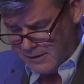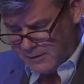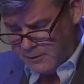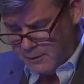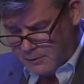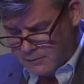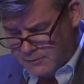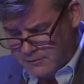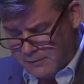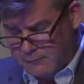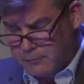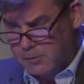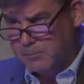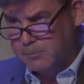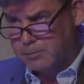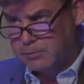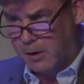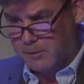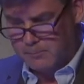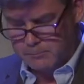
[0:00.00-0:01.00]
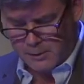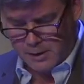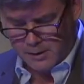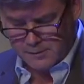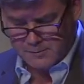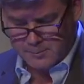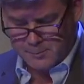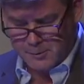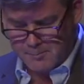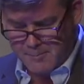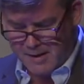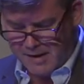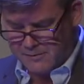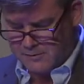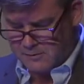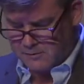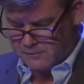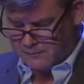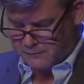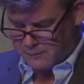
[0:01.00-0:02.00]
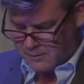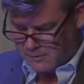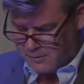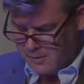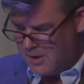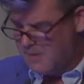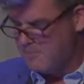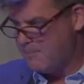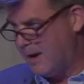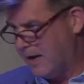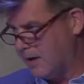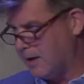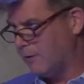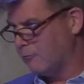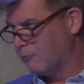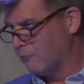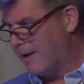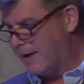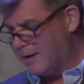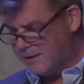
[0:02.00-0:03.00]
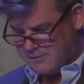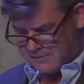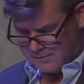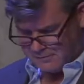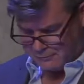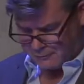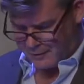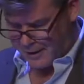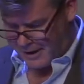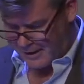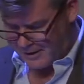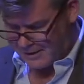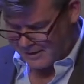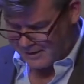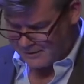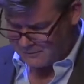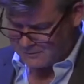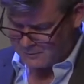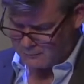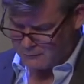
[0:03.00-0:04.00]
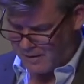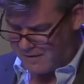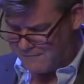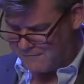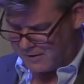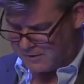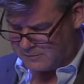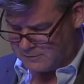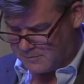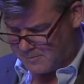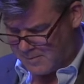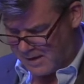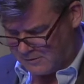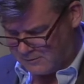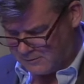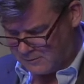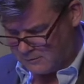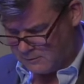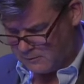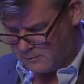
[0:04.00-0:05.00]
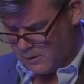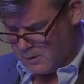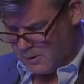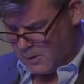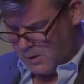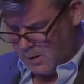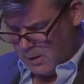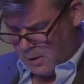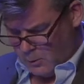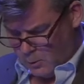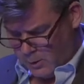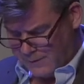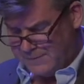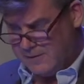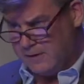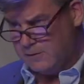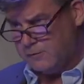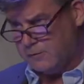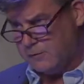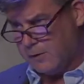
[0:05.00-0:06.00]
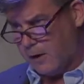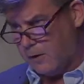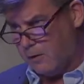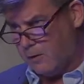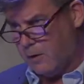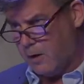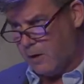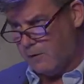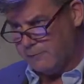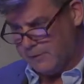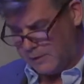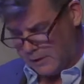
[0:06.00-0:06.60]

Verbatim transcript: there are several plausible methods for making relative rankings and rough estimations. What these show over the